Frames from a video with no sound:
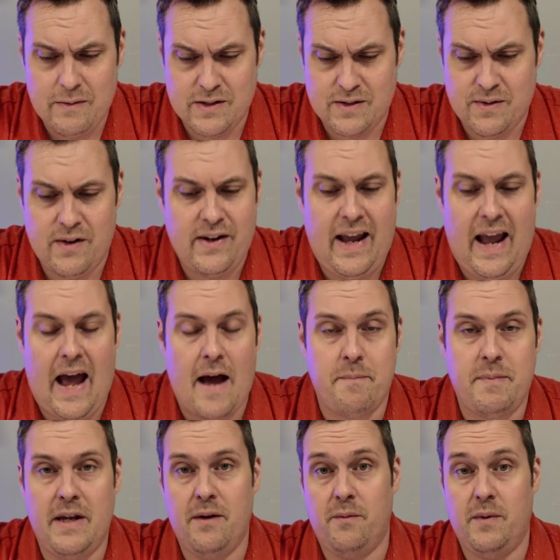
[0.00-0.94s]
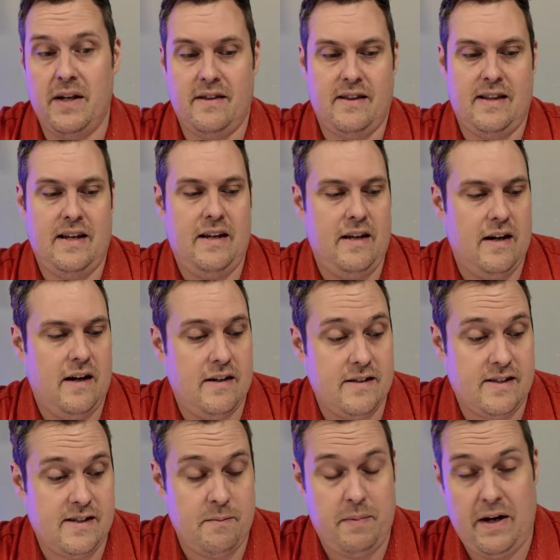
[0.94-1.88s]
was really happy with
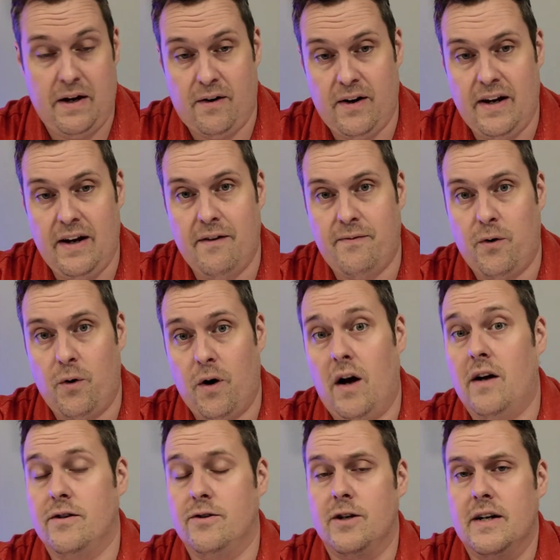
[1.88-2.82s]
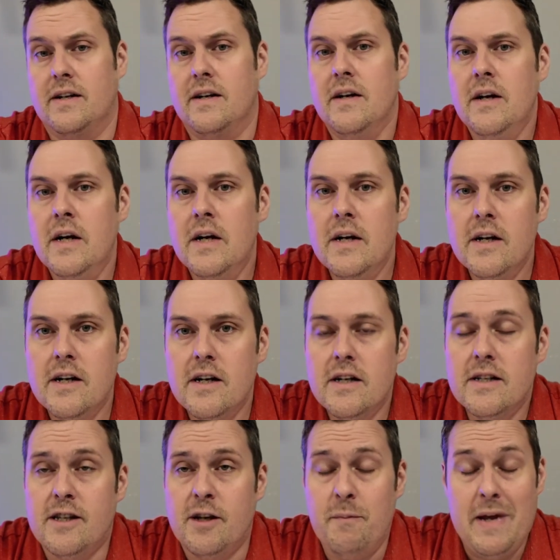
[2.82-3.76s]
the Superior 400.
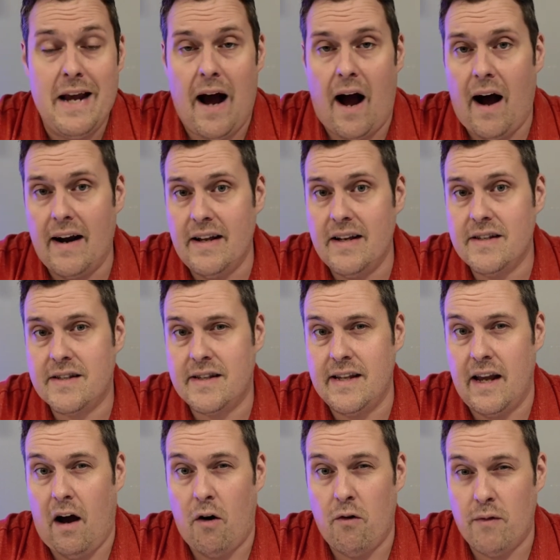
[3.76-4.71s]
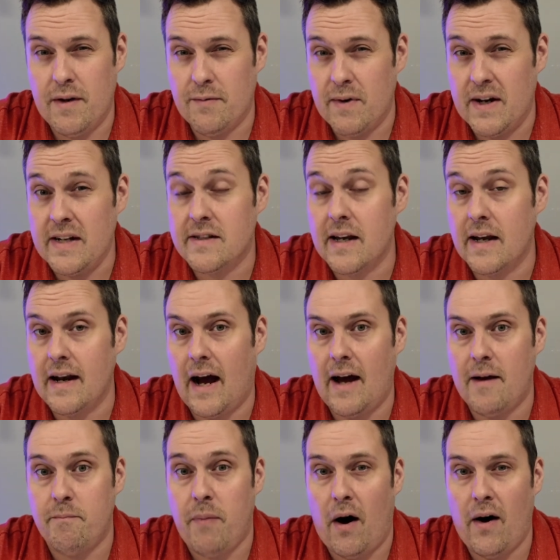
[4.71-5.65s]
To be honest, the only reason
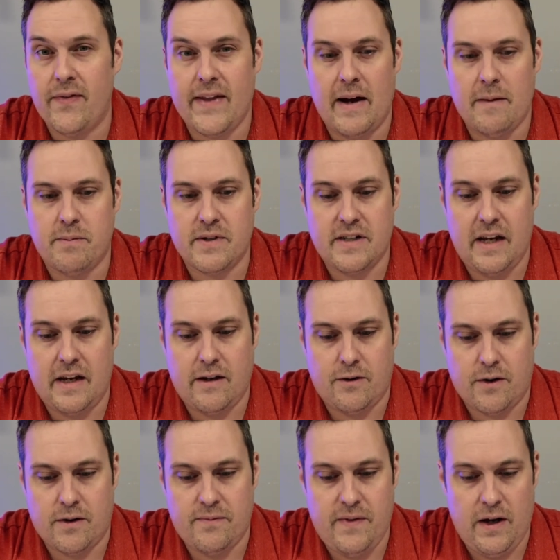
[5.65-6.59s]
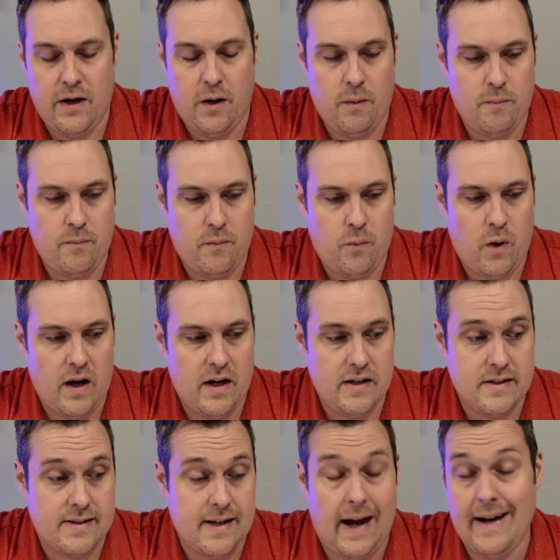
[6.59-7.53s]
I bought that particular film
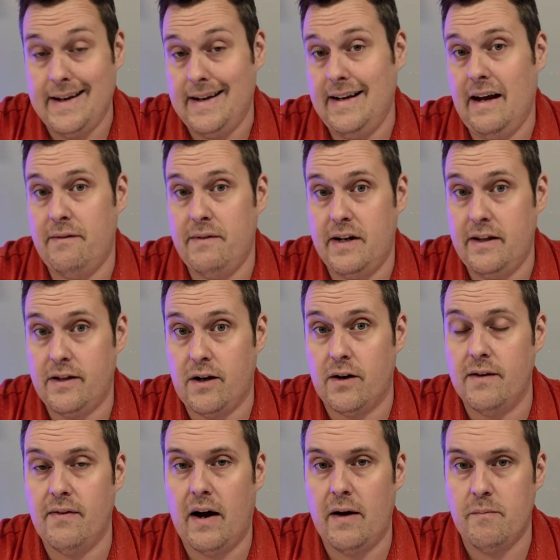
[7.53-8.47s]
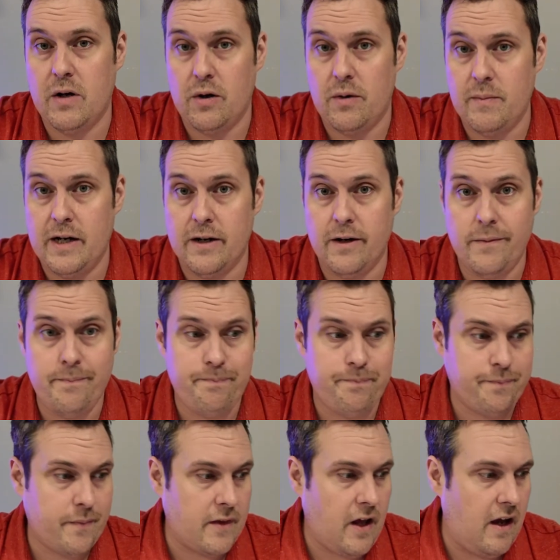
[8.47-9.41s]
was I didn't have any 35mm,
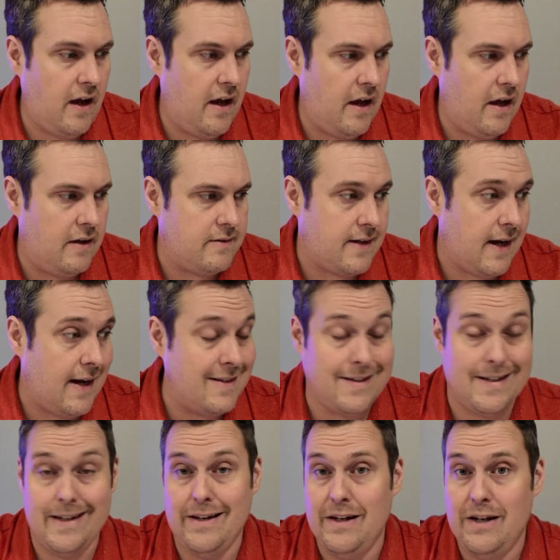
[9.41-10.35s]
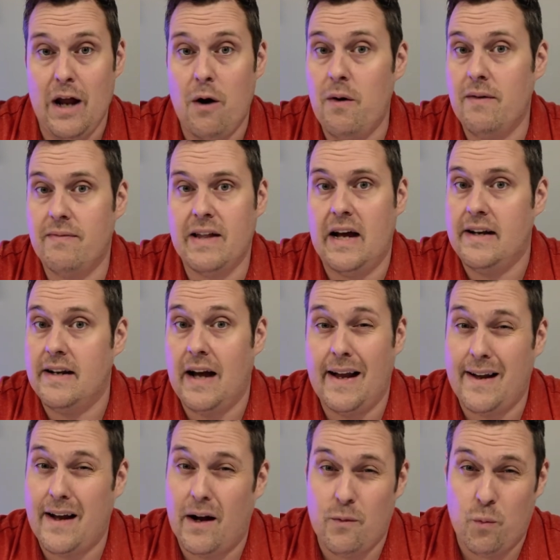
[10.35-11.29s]
and I didn't know if that
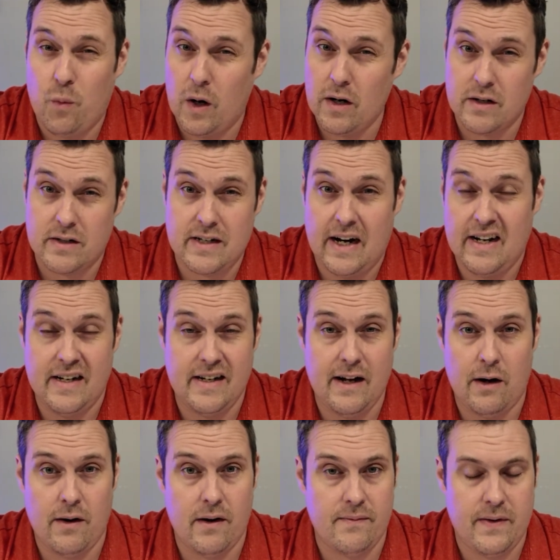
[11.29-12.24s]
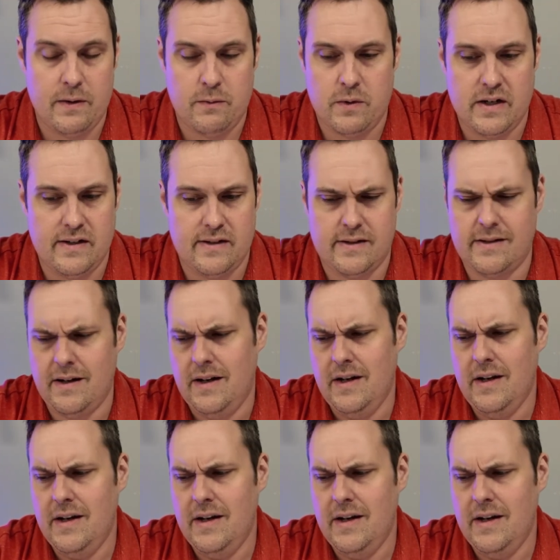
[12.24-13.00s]
Nikon worked. I didn't know if it was,